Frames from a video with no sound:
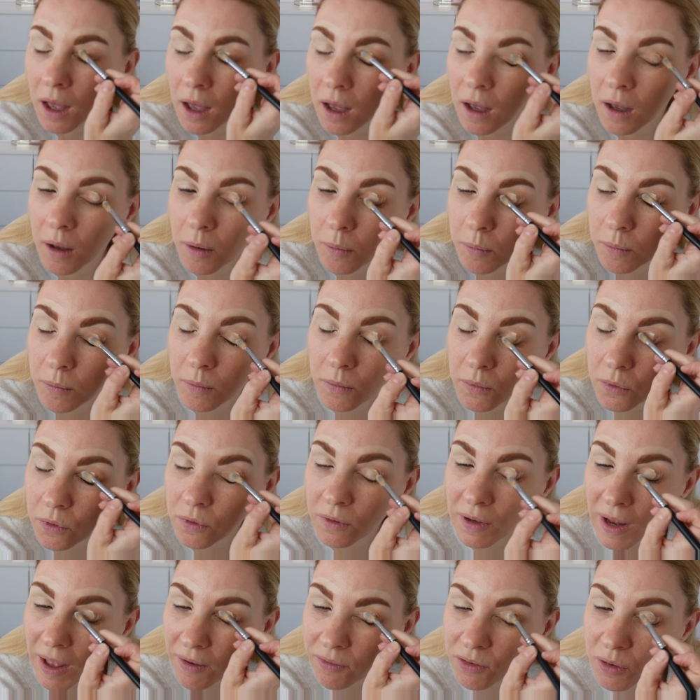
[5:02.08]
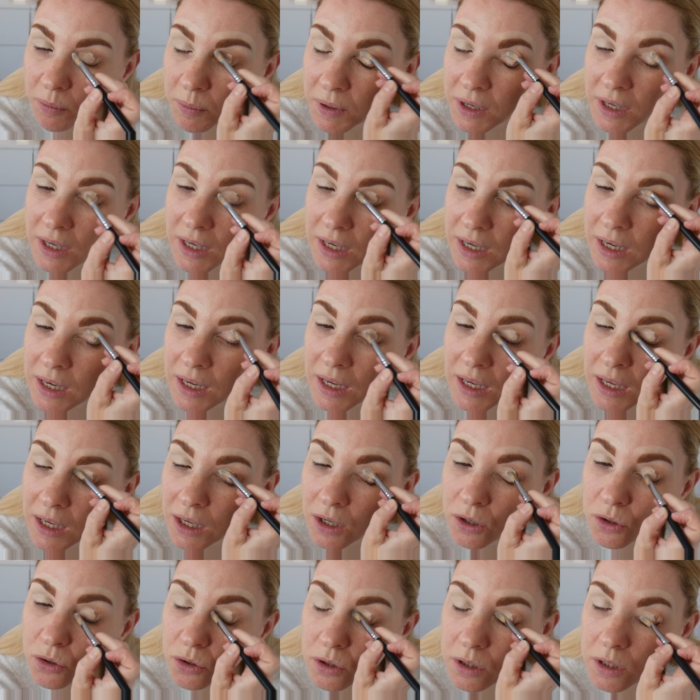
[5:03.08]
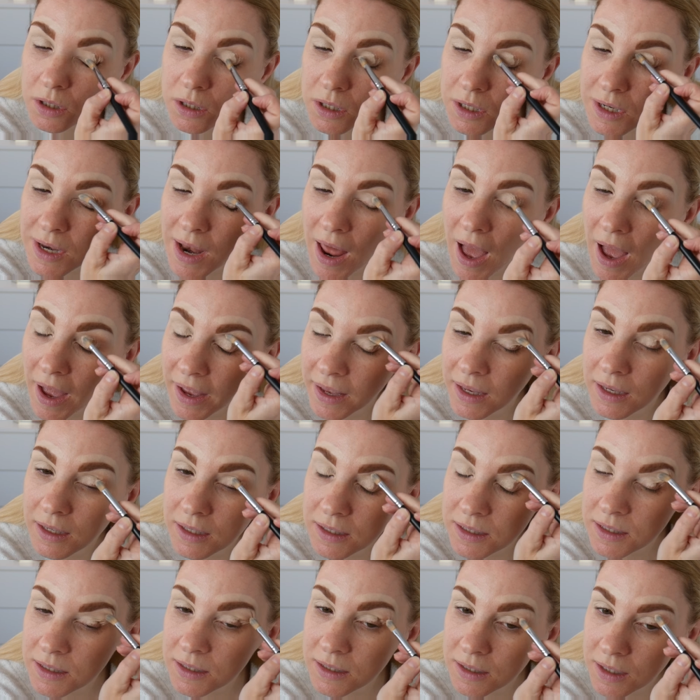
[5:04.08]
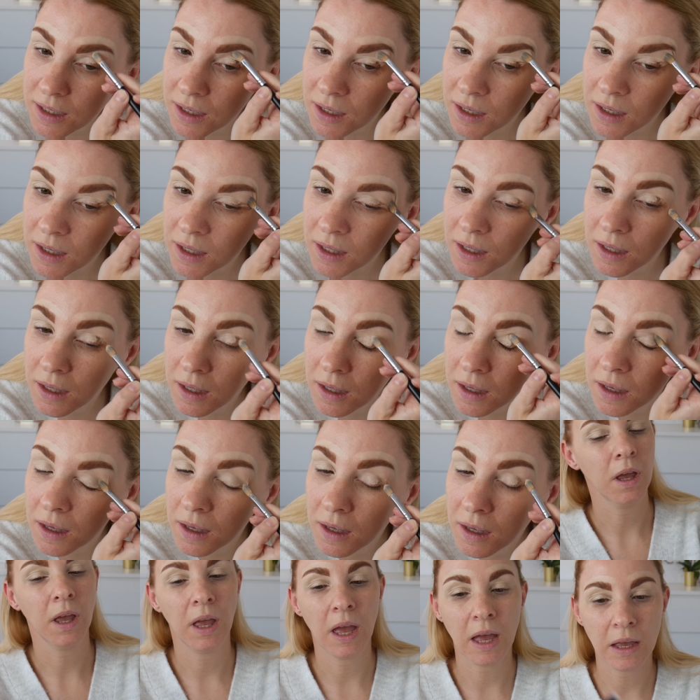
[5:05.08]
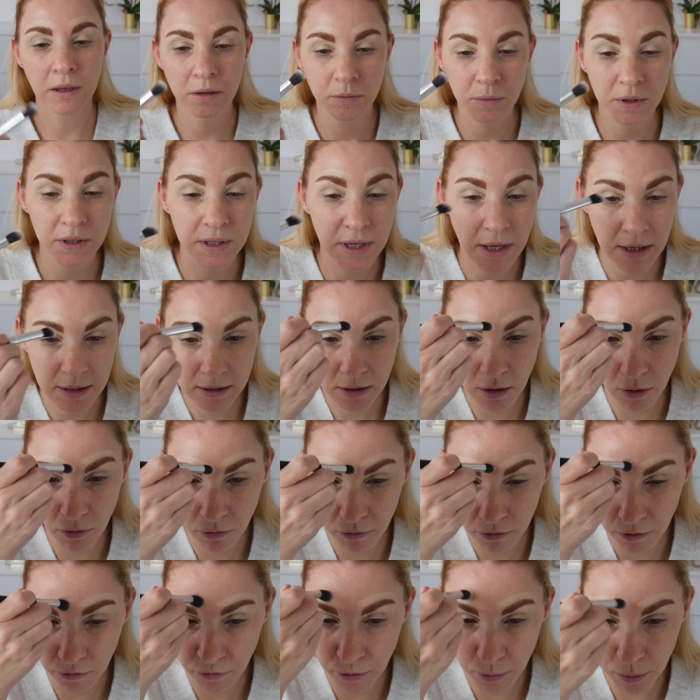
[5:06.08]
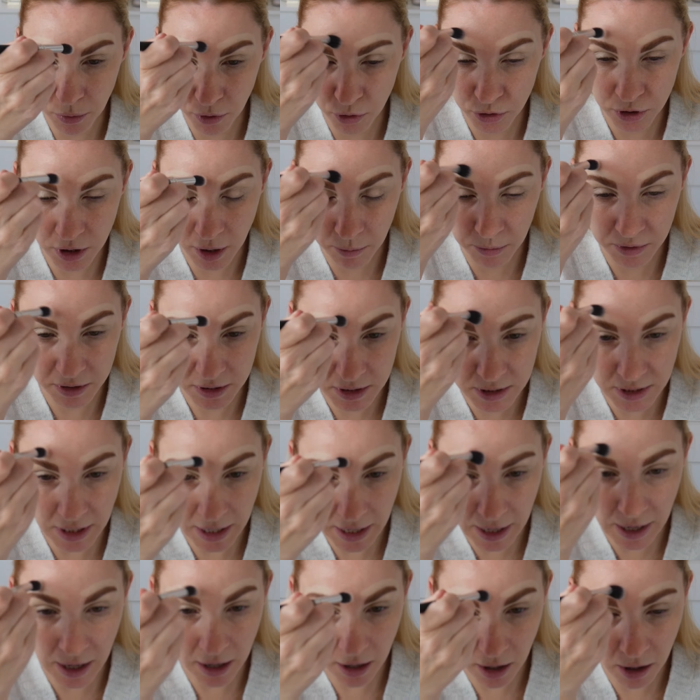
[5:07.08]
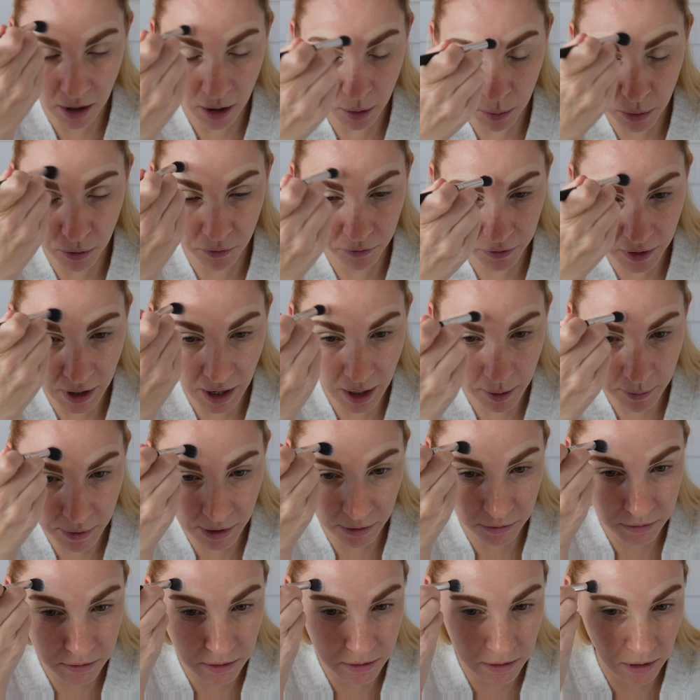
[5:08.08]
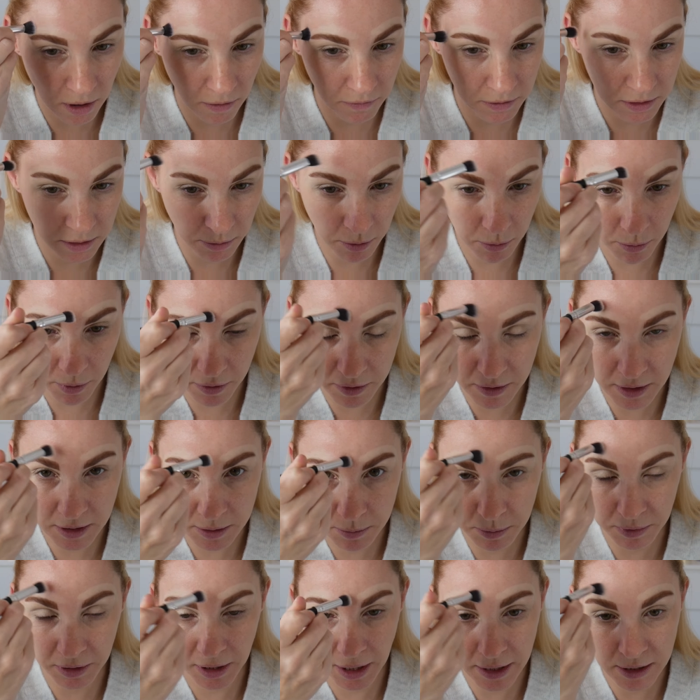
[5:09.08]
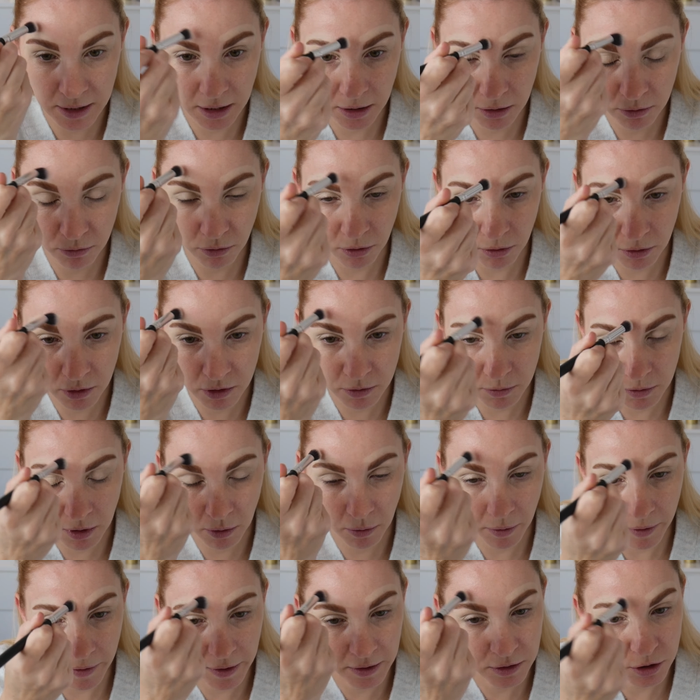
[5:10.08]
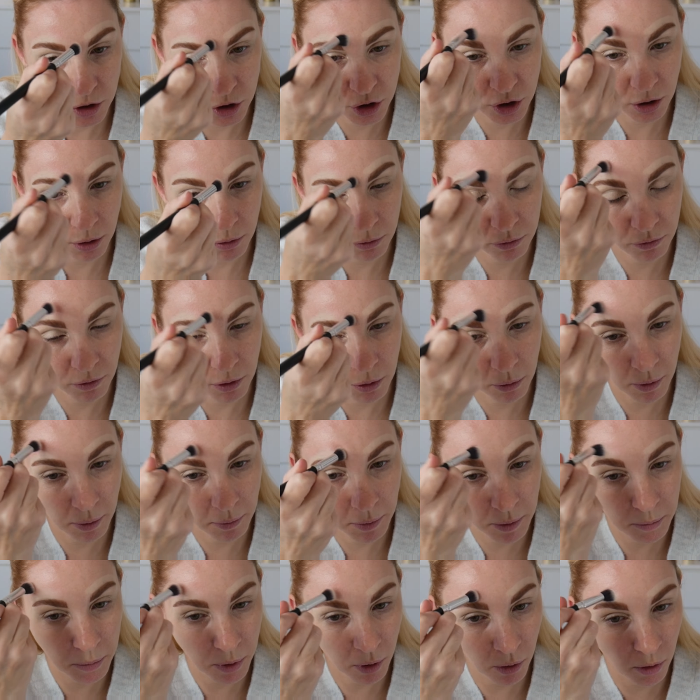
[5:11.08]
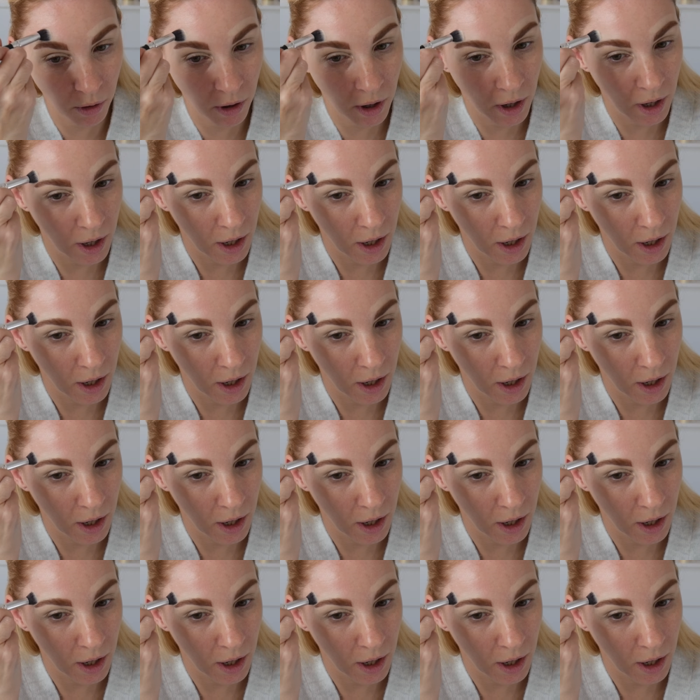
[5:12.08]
Doesn't have to be neat, just nice. Okay, so I'm going to take this little fluffy brush and I'm going to start above the eyebrows because obviously we want this blending through because we don't want that to show through when we put